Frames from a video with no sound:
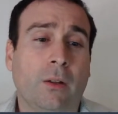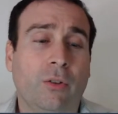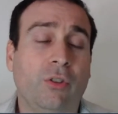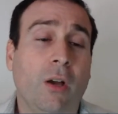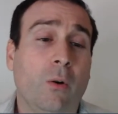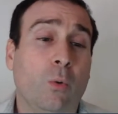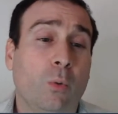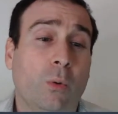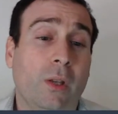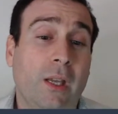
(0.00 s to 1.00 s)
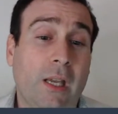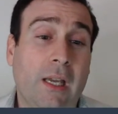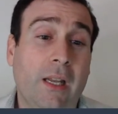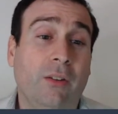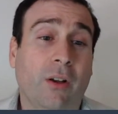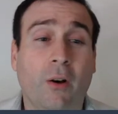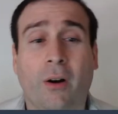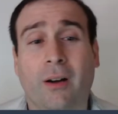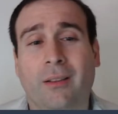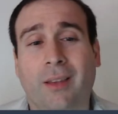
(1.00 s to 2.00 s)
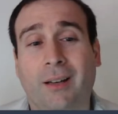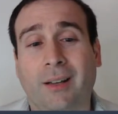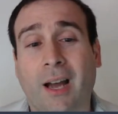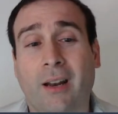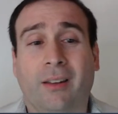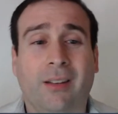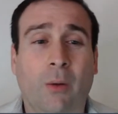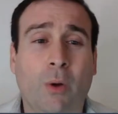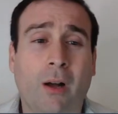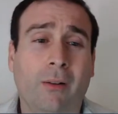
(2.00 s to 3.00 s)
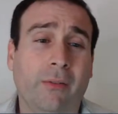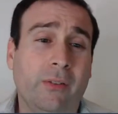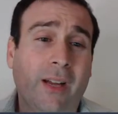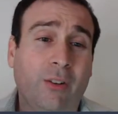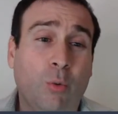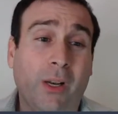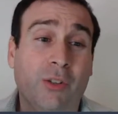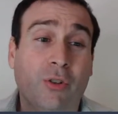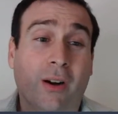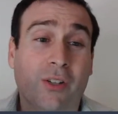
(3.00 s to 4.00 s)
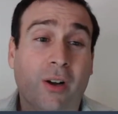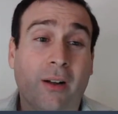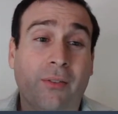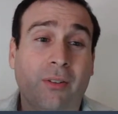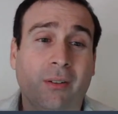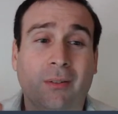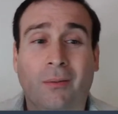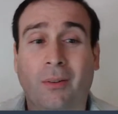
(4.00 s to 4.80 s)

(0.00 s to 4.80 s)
So it is a hard thing to kind of say, well, if you've got 20 charge-offs,